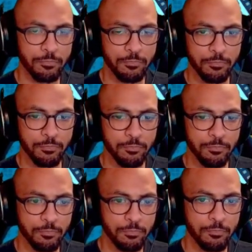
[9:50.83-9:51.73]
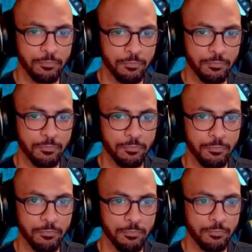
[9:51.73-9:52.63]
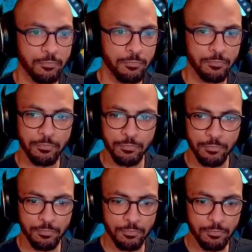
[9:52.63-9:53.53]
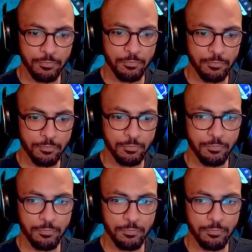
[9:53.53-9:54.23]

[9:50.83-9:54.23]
(no one is talking)